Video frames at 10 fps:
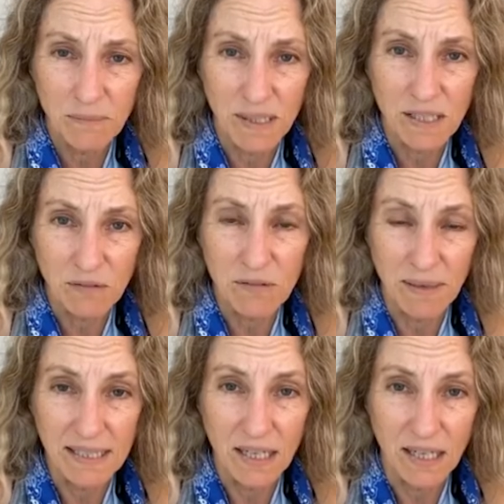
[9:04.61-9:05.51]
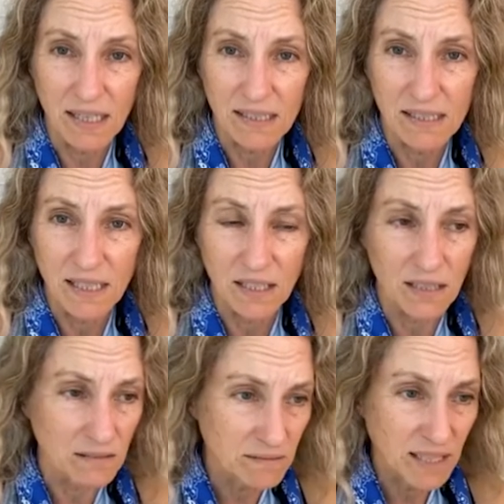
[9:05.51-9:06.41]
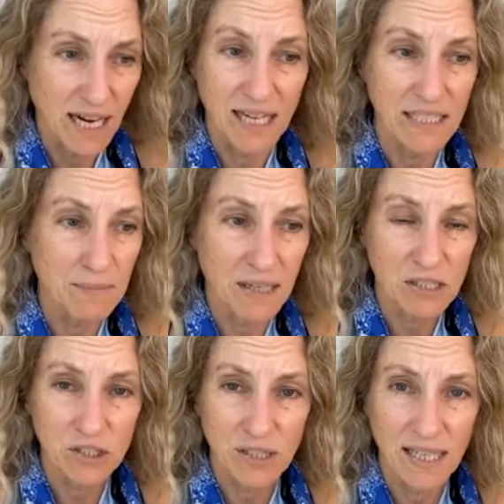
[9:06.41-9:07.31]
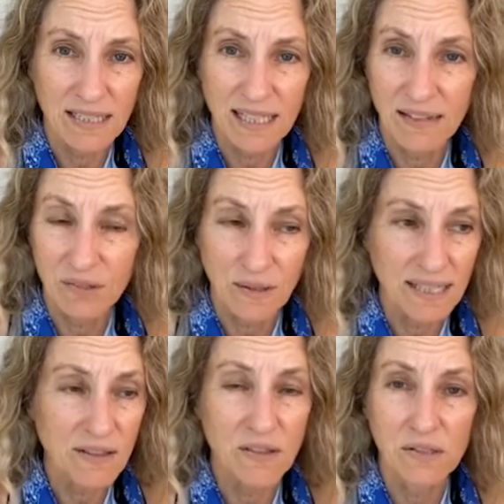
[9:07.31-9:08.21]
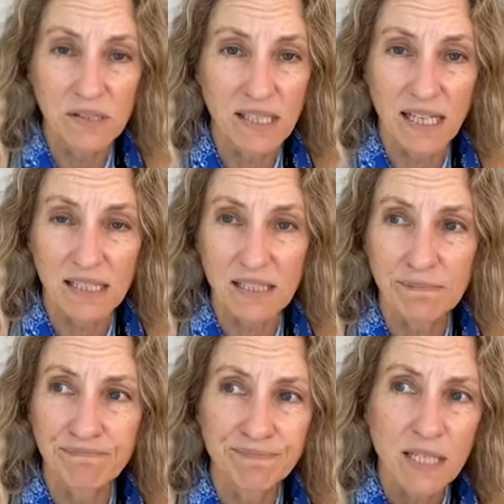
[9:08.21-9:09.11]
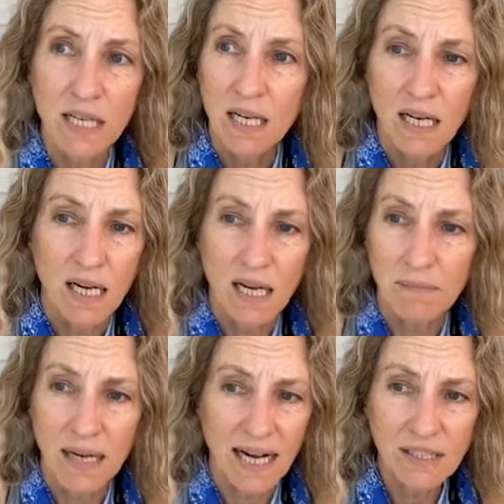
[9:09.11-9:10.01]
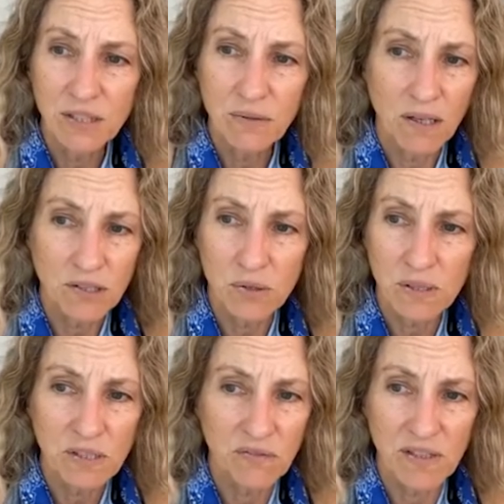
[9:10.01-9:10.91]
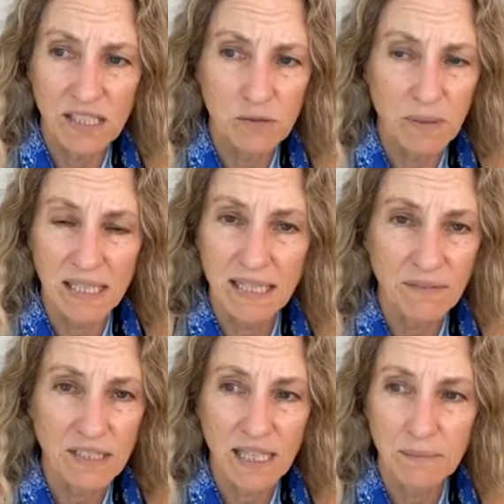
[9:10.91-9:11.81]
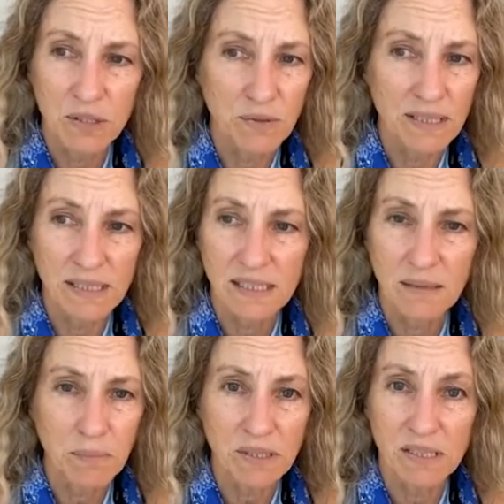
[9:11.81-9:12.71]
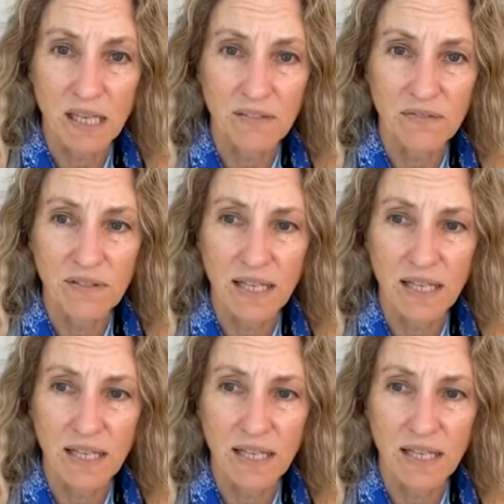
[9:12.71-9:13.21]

bucket with my dogs. They're highly mark trained. They have great enthusiasm. I do all sorts of things, but I never stop doing the simple stuff